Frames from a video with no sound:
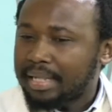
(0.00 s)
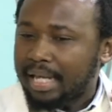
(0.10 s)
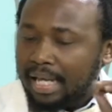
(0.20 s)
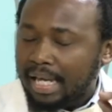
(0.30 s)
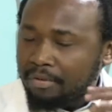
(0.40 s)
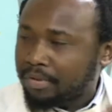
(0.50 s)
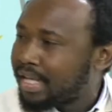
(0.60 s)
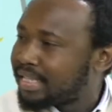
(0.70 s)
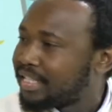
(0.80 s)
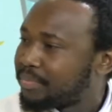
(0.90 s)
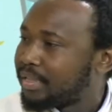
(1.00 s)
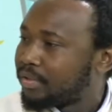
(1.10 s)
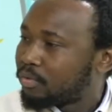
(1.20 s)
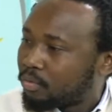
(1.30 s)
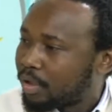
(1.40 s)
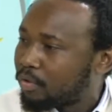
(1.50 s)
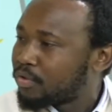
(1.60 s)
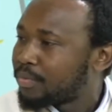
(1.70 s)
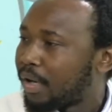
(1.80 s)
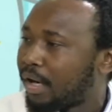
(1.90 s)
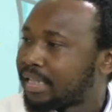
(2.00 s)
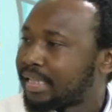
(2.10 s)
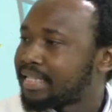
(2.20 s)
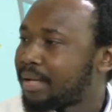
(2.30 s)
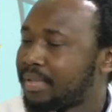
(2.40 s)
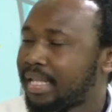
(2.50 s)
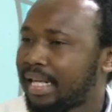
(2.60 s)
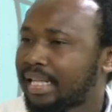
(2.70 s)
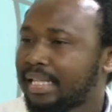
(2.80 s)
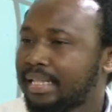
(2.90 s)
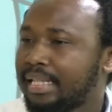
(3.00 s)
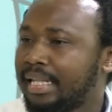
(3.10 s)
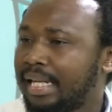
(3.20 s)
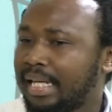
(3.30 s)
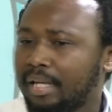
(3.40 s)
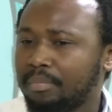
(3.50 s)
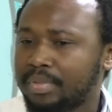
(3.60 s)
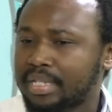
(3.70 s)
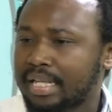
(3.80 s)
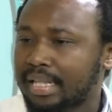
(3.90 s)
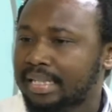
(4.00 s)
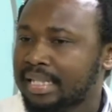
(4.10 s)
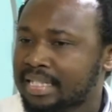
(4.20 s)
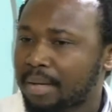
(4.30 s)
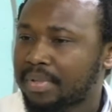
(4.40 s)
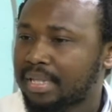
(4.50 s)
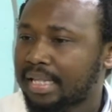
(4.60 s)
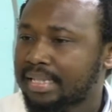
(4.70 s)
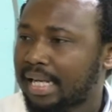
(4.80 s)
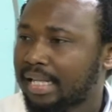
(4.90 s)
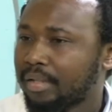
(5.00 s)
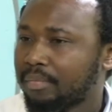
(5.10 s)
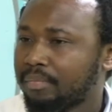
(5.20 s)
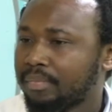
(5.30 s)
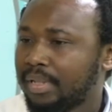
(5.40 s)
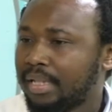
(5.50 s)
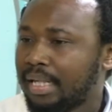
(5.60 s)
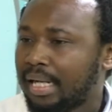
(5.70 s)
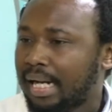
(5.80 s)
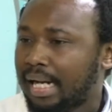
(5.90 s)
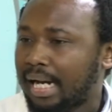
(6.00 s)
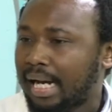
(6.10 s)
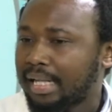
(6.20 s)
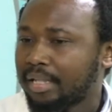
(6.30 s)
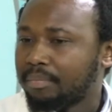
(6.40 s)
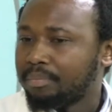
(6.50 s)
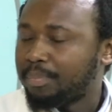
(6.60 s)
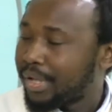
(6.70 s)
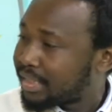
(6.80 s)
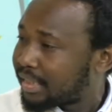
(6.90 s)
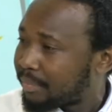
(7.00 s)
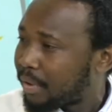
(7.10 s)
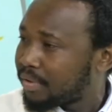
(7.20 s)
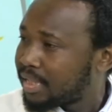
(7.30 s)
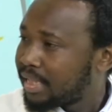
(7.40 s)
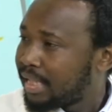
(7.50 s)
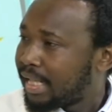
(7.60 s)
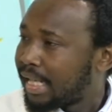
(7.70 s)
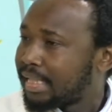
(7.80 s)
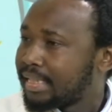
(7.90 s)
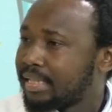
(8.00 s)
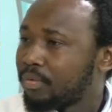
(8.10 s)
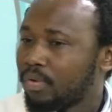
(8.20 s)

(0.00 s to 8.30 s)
education has been close to my heart, and it's something that I can say that is something that I am passionate about, and with